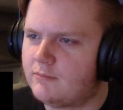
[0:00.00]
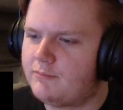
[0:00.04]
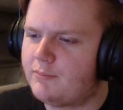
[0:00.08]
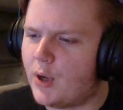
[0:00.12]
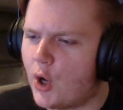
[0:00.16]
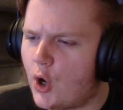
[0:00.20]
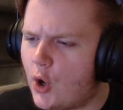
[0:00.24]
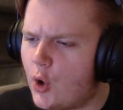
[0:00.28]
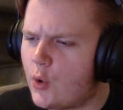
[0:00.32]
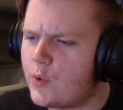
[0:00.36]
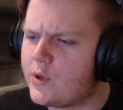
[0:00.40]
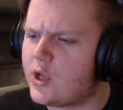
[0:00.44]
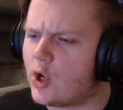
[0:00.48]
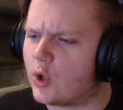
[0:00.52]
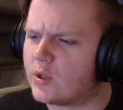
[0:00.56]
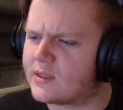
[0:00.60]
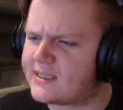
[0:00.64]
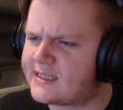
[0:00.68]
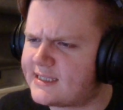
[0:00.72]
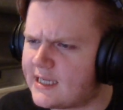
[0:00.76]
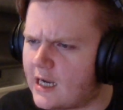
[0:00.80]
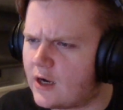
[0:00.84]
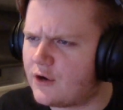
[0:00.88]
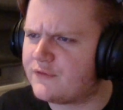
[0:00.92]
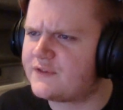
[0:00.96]
Pull
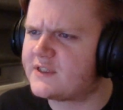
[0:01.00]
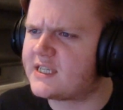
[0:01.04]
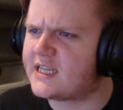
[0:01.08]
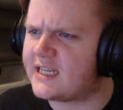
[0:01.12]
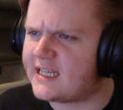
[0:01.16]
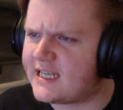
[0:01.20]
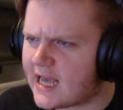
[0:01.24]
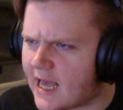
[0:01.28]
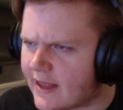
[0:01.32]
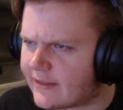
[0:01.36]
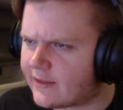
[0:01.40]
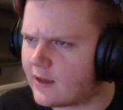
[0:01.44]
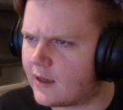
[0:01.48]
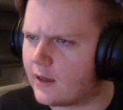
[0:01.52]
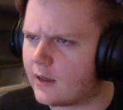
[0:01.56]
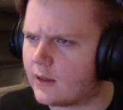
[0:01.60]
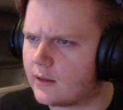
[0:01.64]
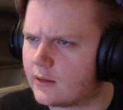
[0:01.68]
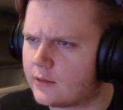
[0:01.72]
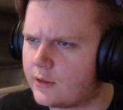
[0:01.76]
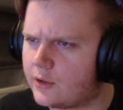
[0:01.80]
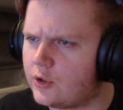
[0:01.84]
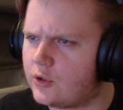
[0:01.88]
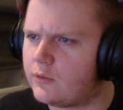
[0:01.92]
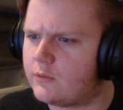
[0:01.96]
yourself together.
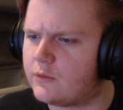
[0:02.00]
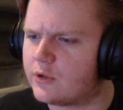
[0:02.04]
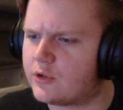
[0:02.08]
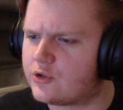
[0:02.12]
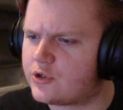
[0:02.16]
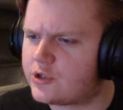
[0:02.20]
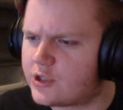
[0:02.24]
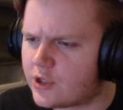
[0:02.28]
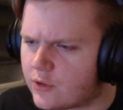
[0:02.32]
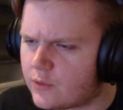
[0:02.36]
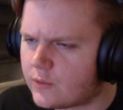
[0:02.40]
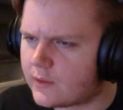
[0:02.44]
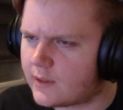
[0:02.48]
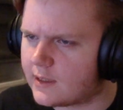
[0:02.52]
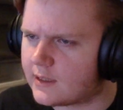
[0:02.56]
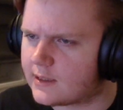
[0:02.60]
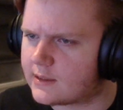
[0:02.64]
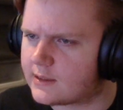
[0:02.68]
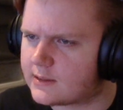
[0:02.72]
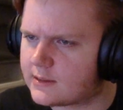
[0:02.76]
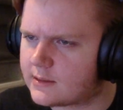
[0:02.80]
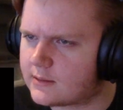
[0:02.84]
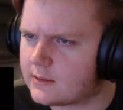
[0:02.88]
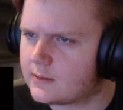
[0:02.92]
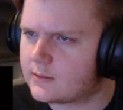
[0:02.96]
You can do
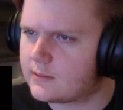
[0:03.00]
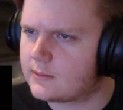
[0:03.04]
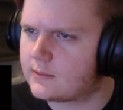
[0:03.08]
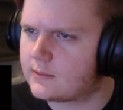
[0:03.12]
this.